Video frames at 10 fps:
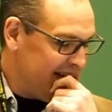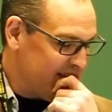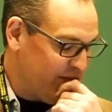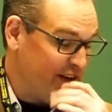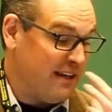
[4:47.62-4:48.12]

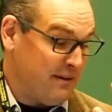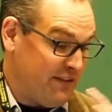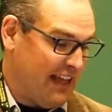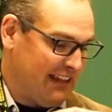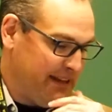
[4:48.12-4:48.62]
So forgive me
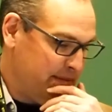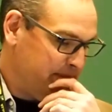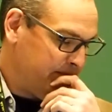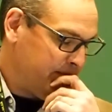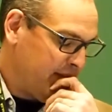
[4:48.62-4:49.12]
for that leap.
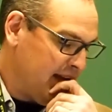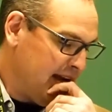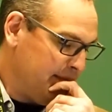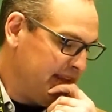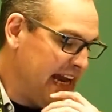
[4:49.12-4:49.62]

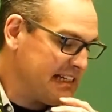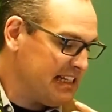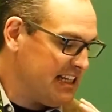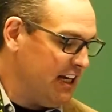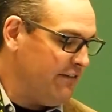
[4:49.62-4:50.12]
The
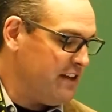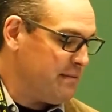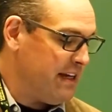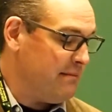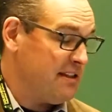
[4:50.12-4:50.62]
act itself has
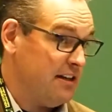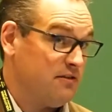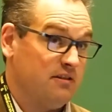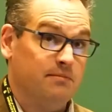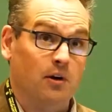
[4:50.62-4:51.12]
become a
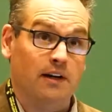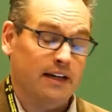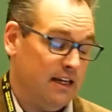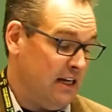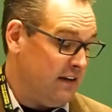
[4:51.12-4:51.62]
central
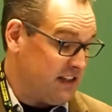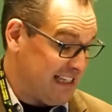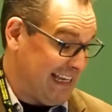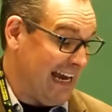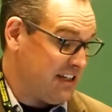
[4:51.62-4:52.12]
component of
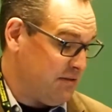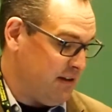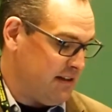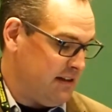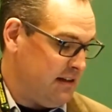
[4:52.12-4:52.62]

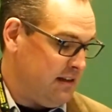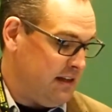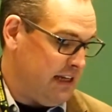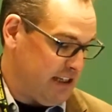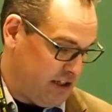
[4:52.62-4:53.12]
Saskatchewan
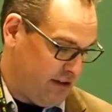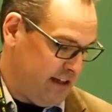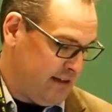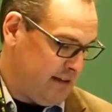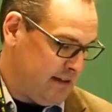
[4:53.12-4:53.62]

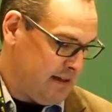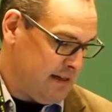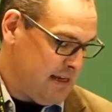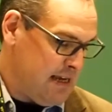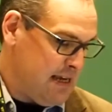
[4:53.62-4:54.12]
history.
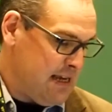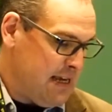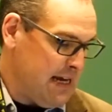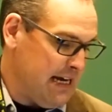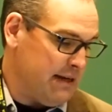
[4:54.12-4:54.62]

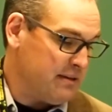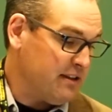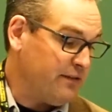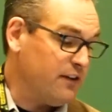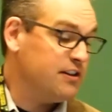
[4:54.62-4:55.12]
It was
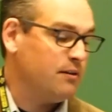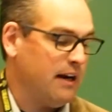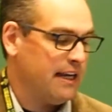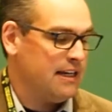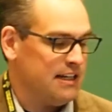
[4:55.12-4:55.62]
the first to
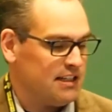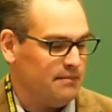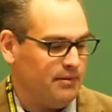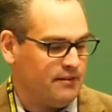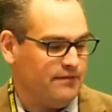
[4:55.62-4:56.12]
recognize
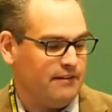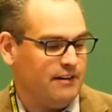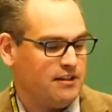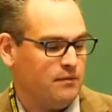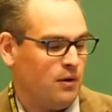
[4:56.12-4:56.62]
the bona fide
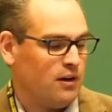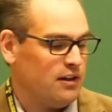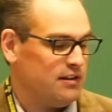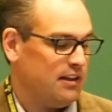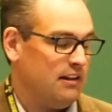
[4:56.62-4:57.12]
rights of
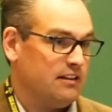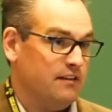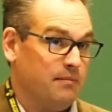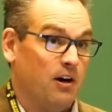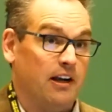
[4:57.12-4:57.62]
workers to
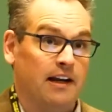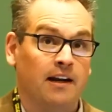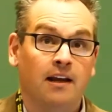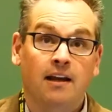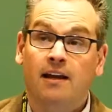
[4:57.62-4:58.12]
collectively
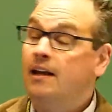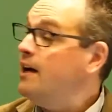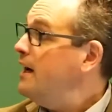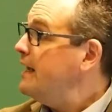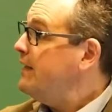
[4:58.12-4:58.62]
bargain
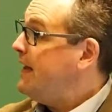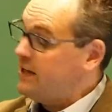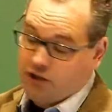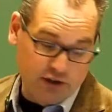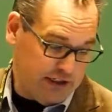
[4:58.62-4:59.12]
in
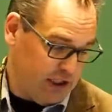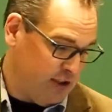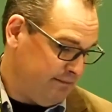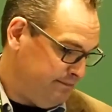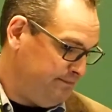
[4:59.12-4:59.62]
that
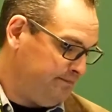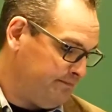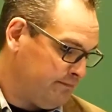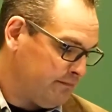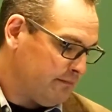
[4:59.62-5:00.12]
jurisdiction.
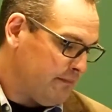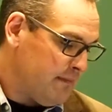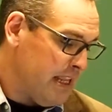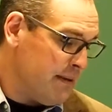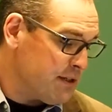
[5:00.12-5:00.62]

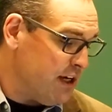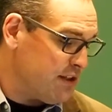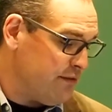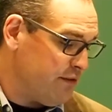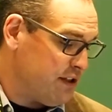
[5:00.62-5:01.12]
It was
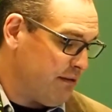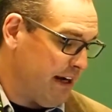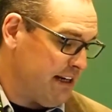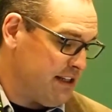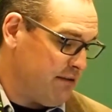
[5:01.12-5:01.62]
also the first to
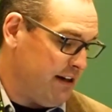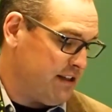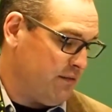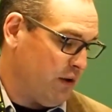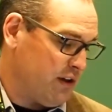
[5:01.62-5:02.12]
recognize the
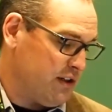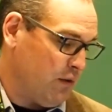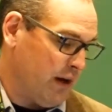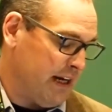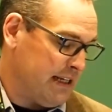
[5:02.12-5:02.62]
rights of workers to
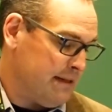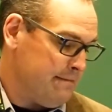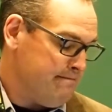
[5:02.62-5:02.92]
organize